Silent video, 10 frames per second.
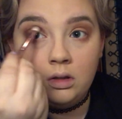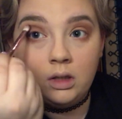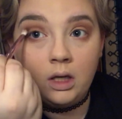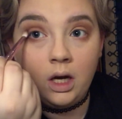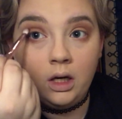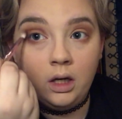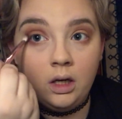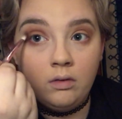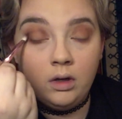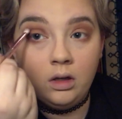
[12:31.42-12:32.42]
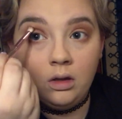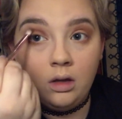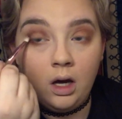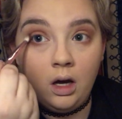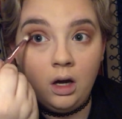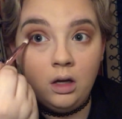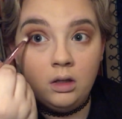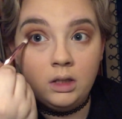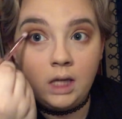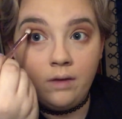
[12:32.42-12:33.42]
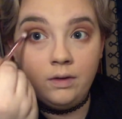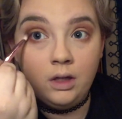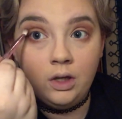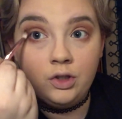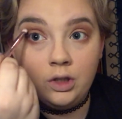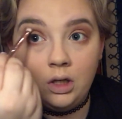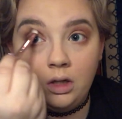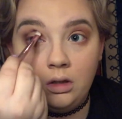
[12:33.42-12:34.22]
to kind of give it that definition.